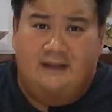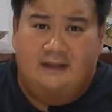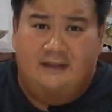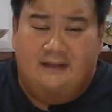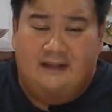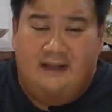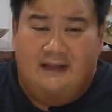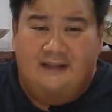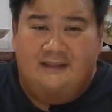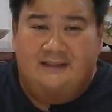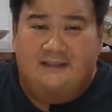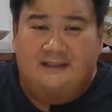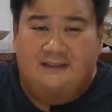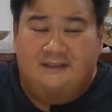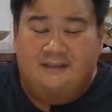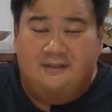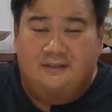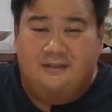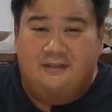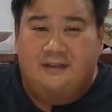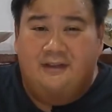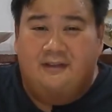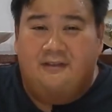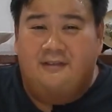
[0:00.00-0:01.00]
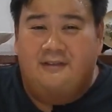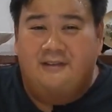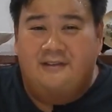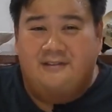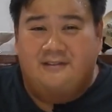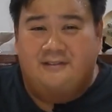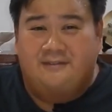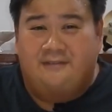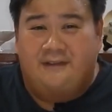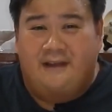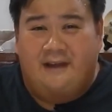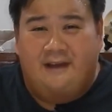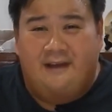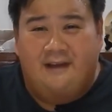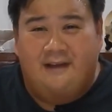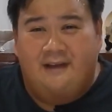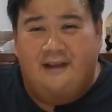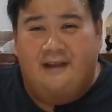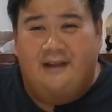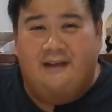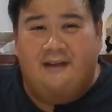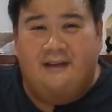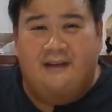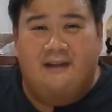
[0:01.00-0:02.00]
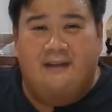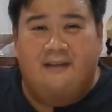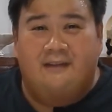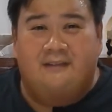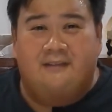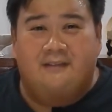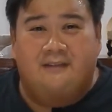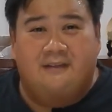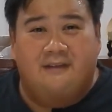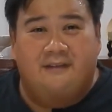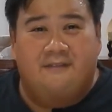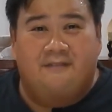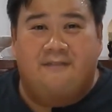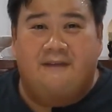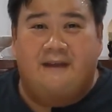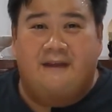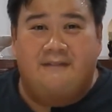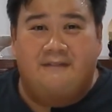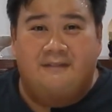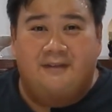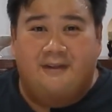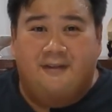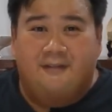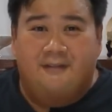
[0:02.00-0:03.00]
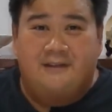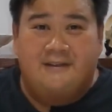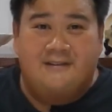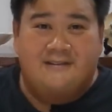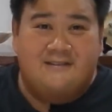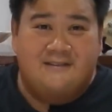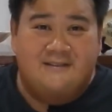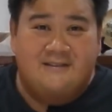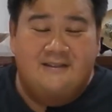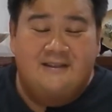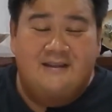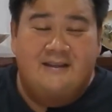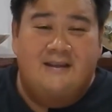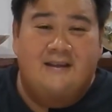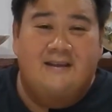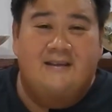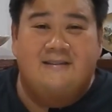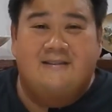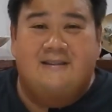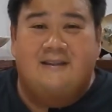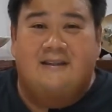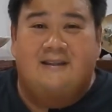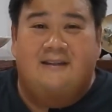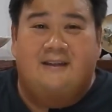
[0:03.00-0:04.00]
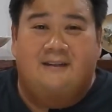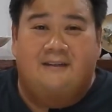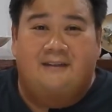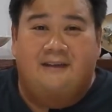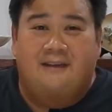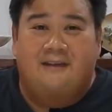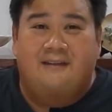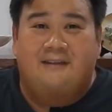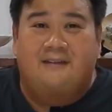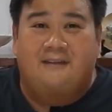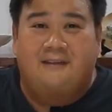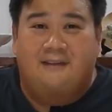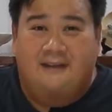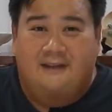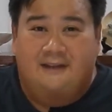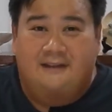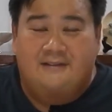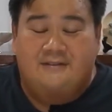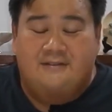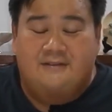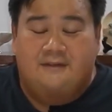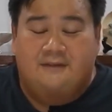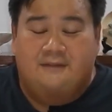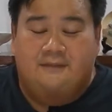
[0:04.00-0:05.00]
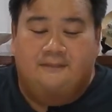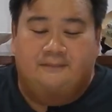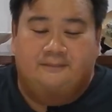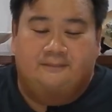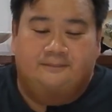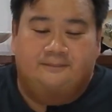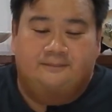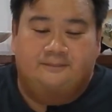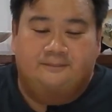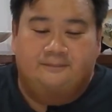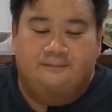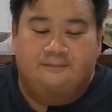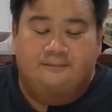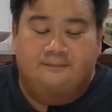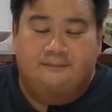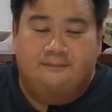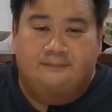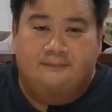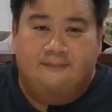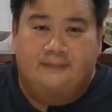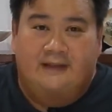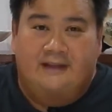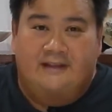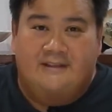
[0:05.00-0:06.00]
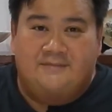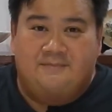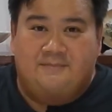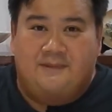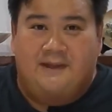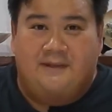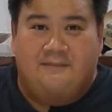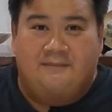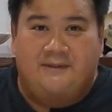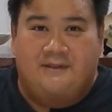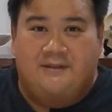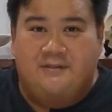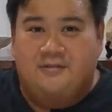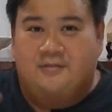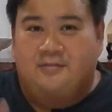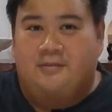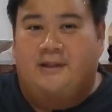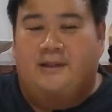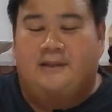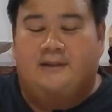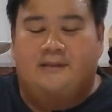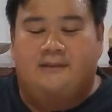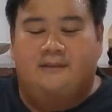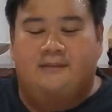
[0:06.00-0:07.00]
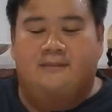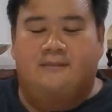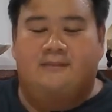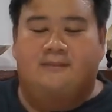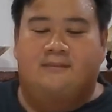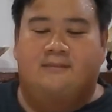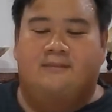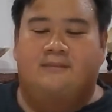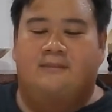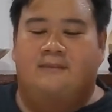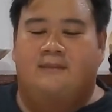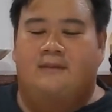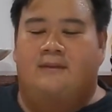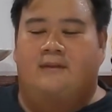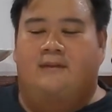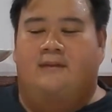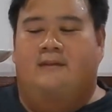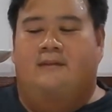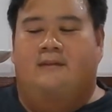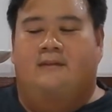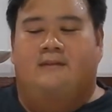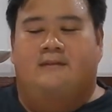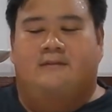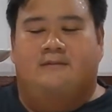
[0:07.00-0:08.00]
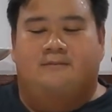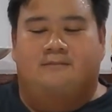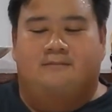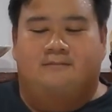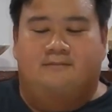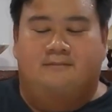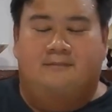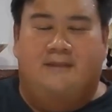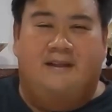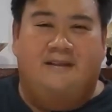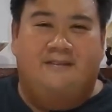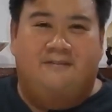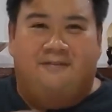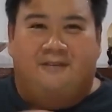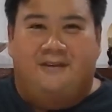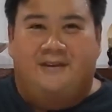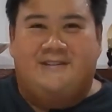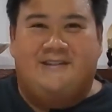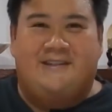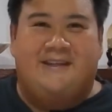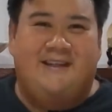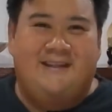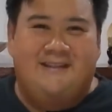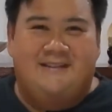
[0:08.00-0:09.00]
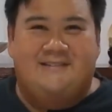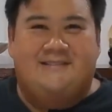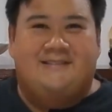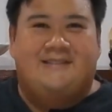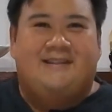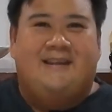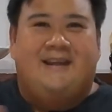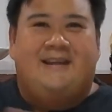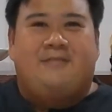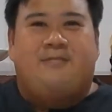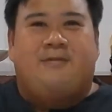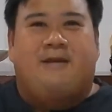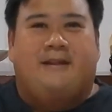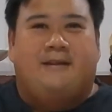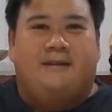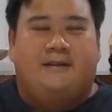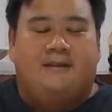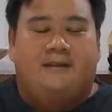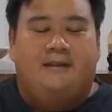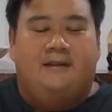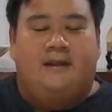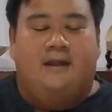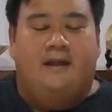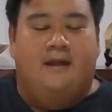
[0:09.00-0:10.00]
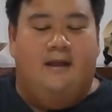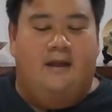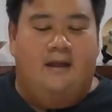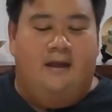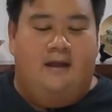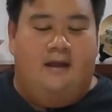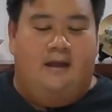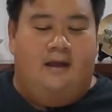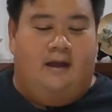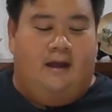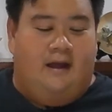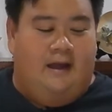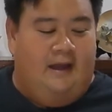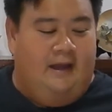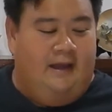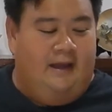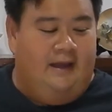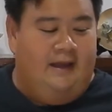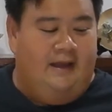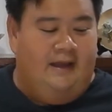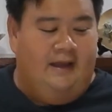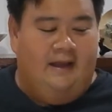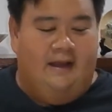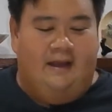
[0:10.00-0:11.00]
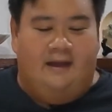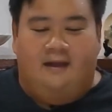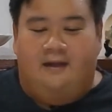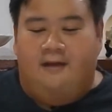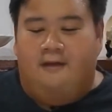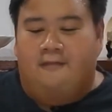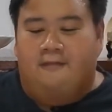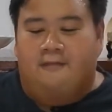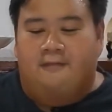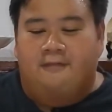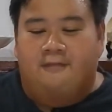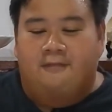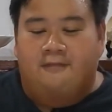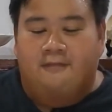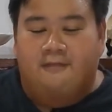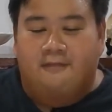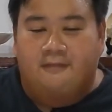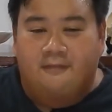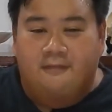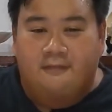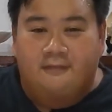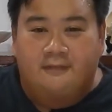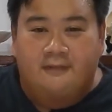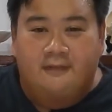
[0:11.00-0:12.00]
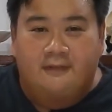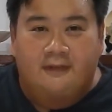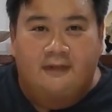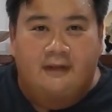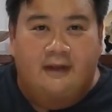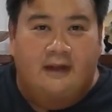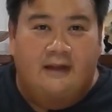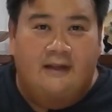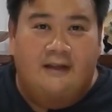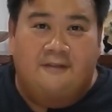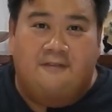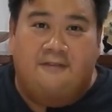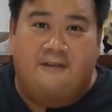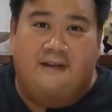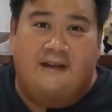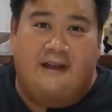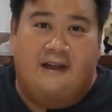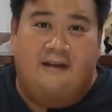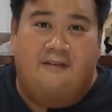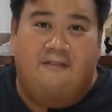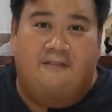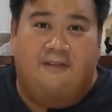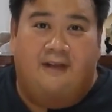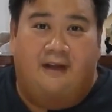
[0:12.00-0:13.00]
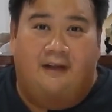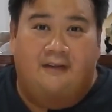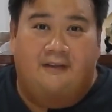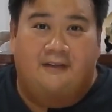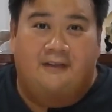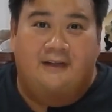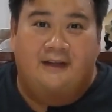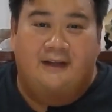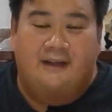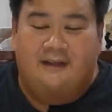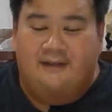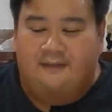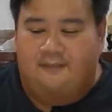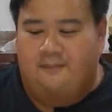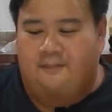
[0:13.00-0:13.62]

92 degrees Fahrenheit and 35 degrees centigrade today. So expect me to sweat. But for change, guess what? I have a different kind of vlog today.